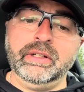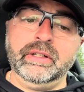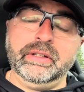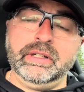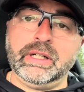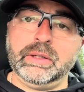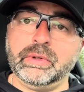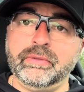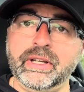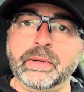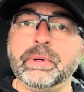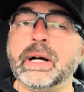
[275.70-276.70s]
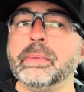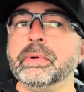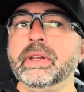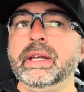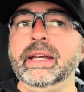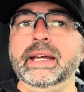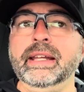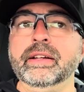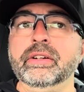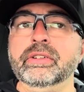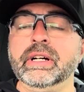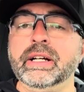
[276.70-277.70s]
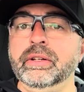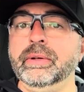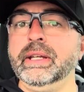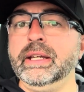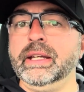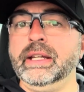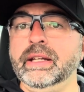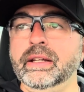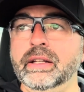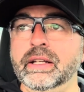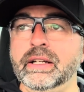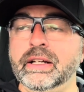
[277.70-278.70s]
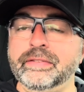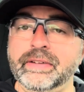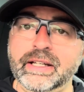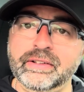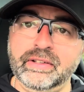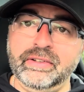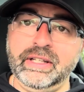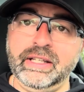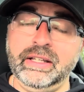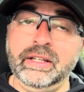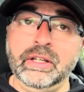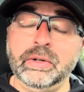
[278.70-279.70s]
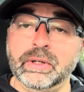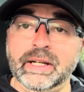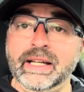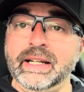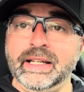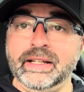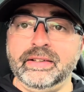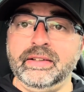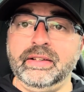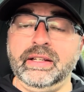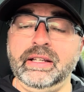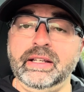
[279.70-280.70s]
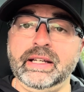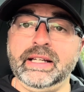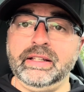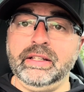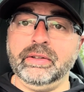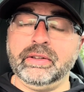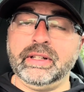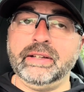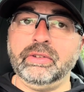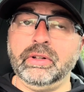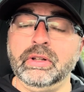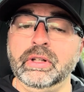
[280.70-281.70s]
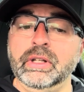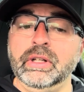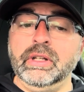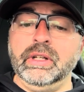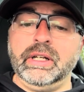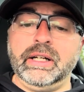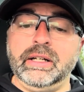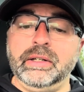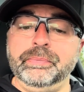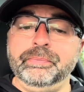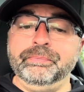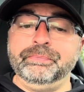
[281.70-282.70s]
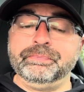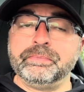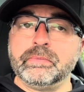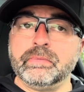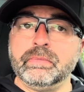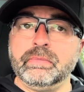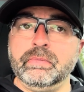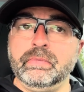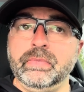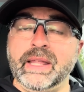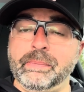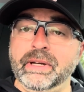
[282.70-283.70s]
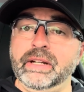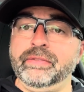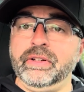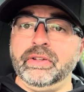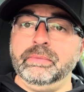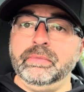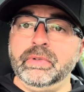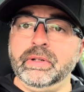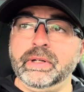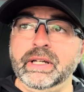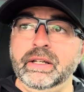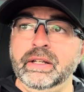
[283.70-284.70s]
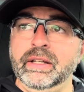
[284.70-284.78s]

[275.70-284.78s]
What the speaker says: They're not warming up properly, and they're not doing enough S&C or any S&C at the youth level that benefits them, okay?